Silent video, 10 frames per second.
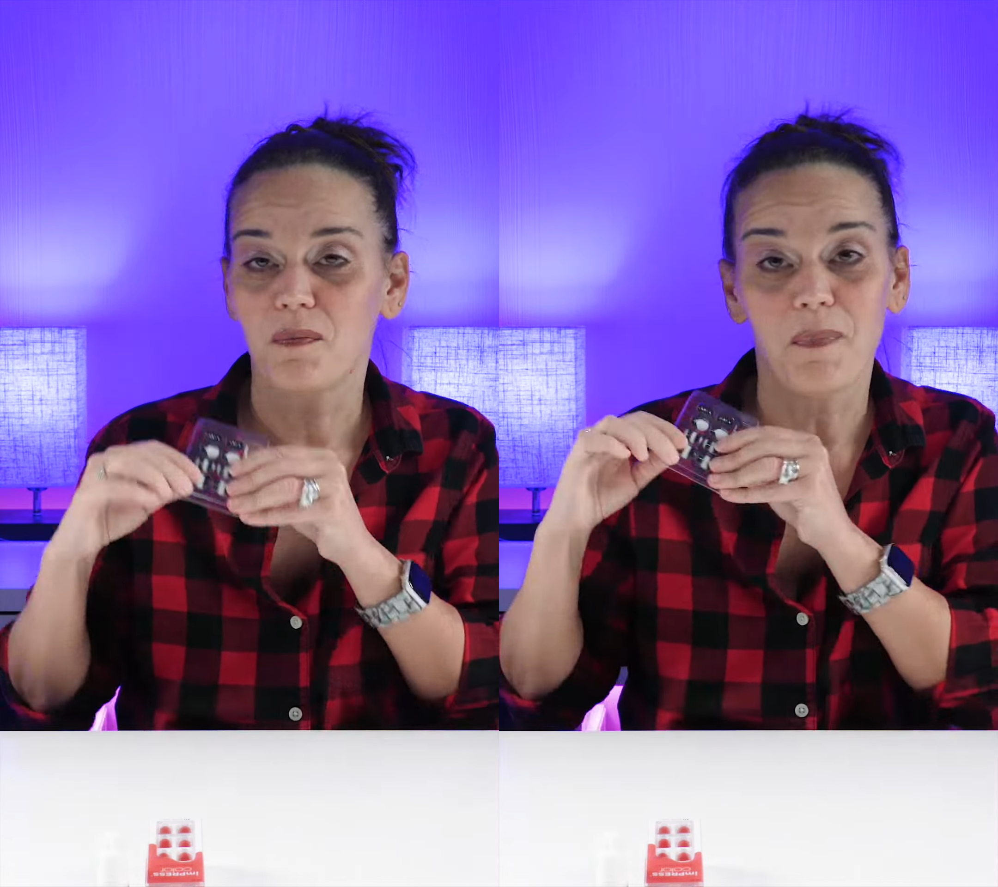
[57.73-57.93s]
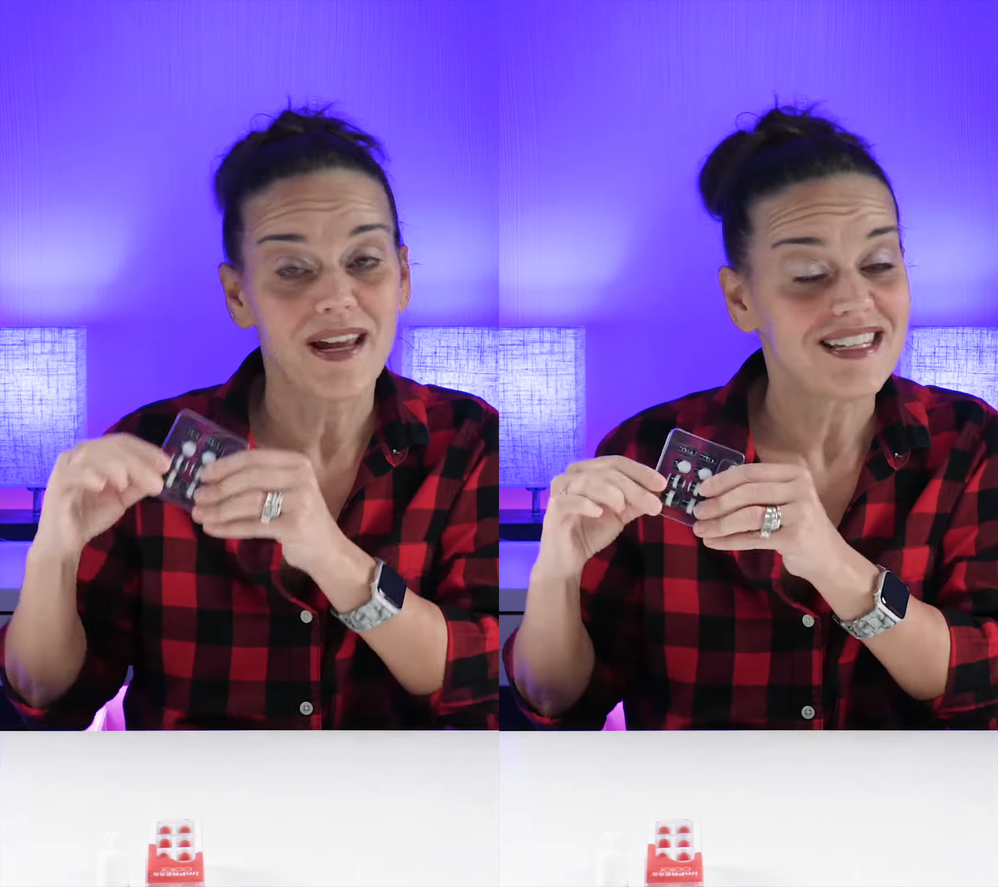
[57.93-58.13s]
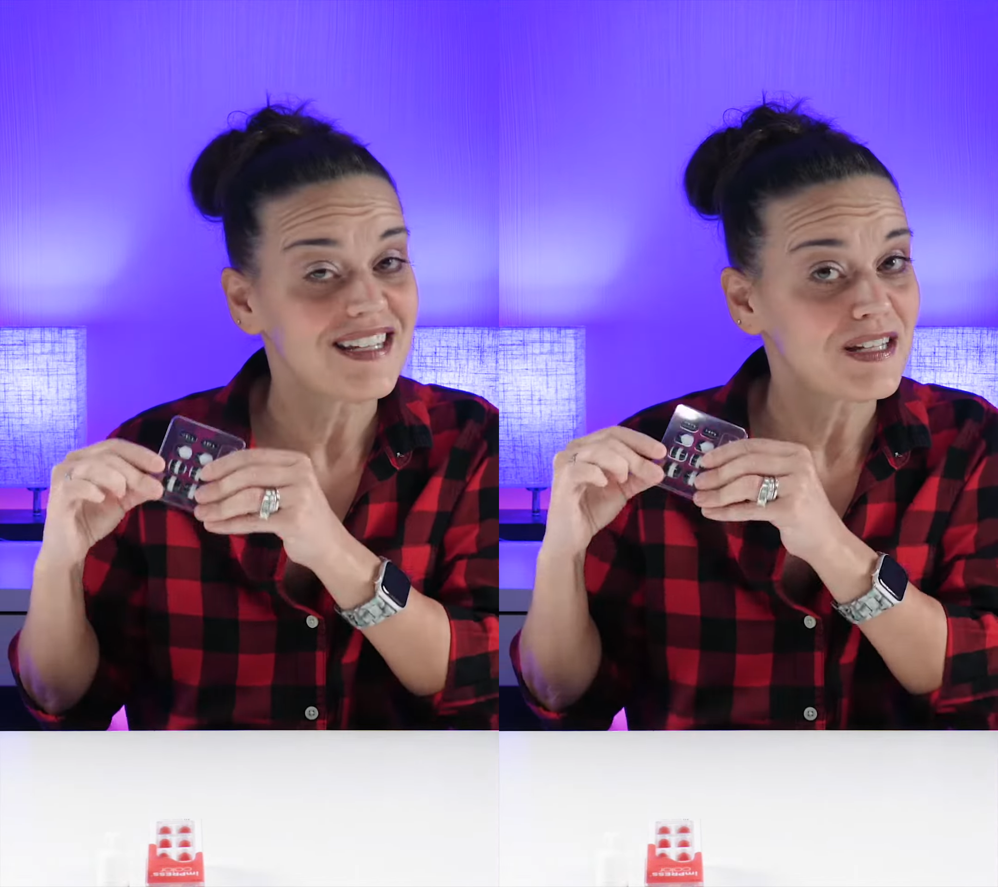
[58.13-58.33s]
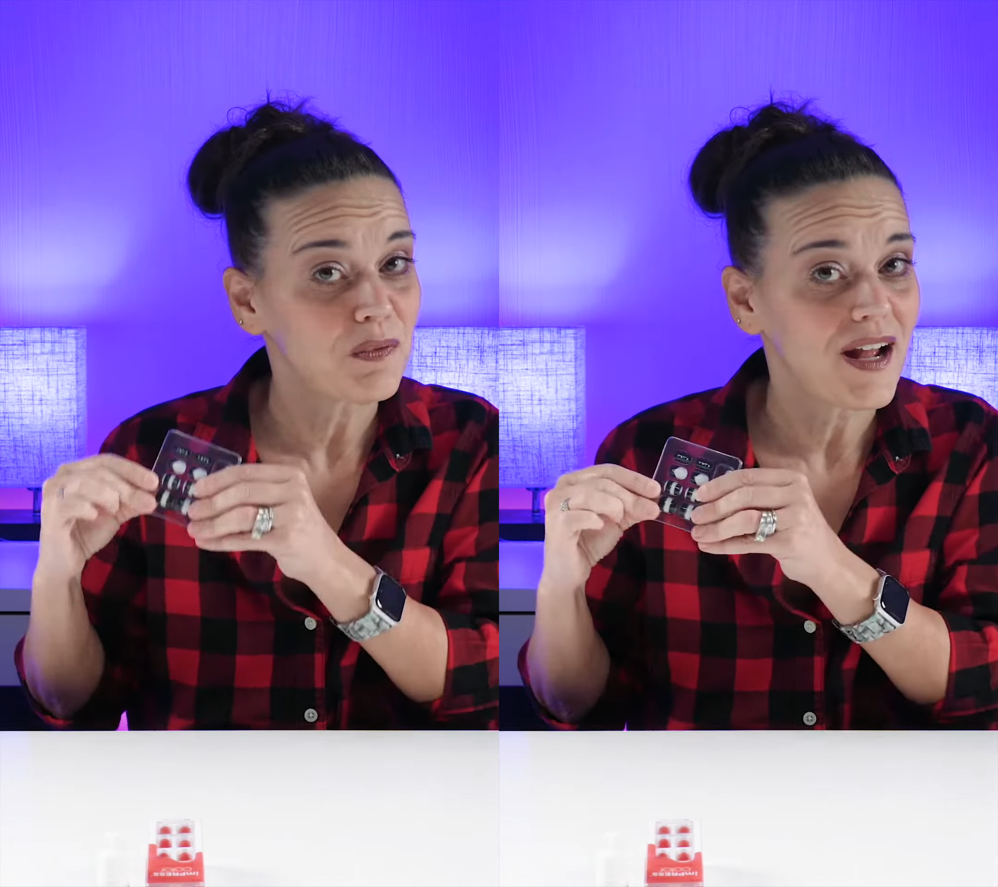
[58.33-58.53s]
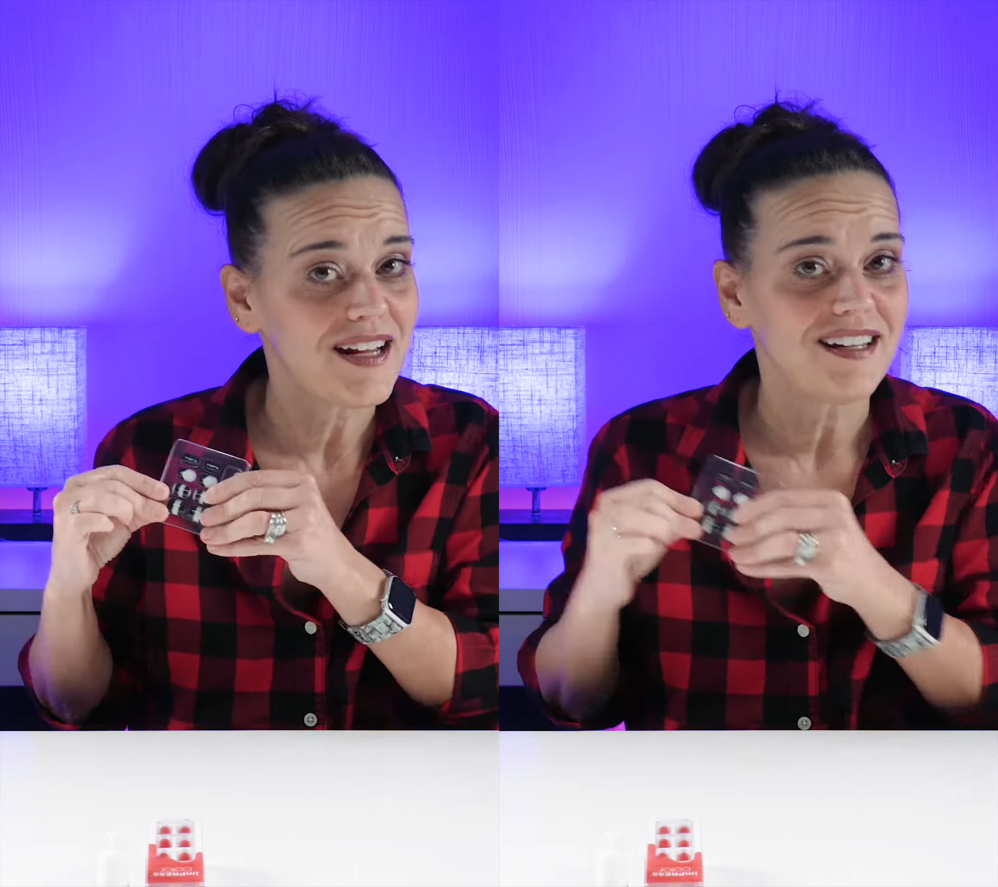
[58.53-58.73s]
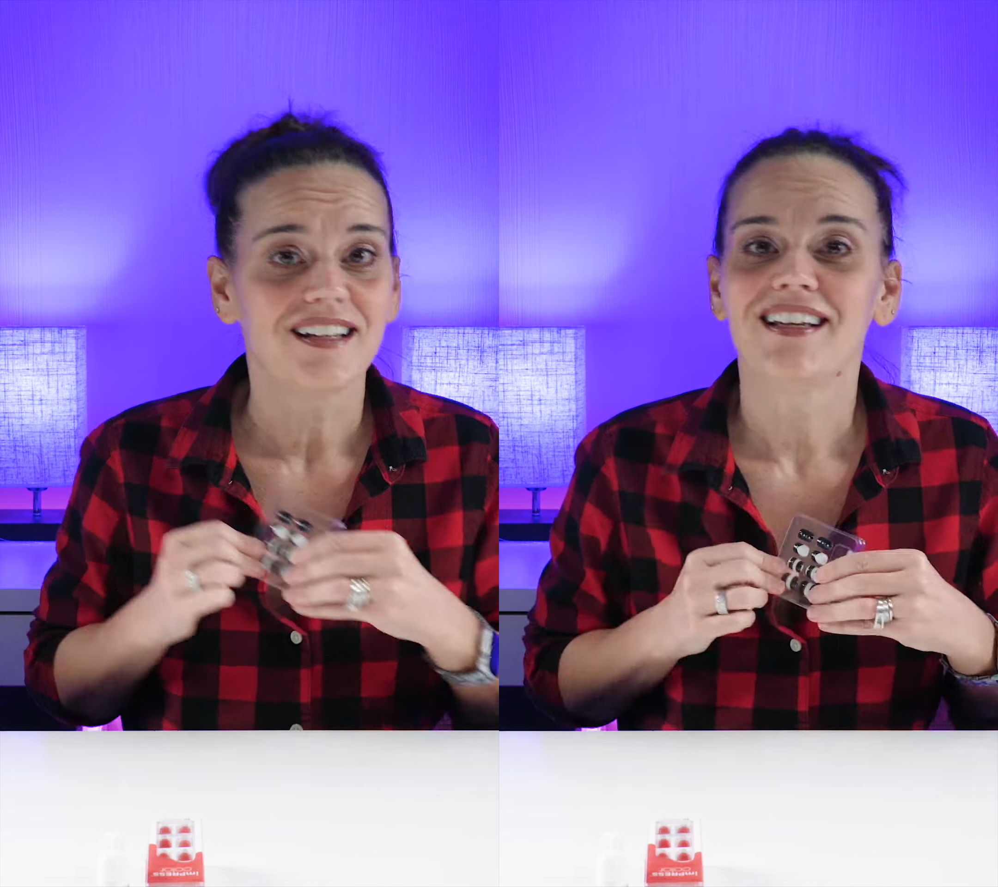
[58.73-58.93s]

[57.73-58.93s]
base is white,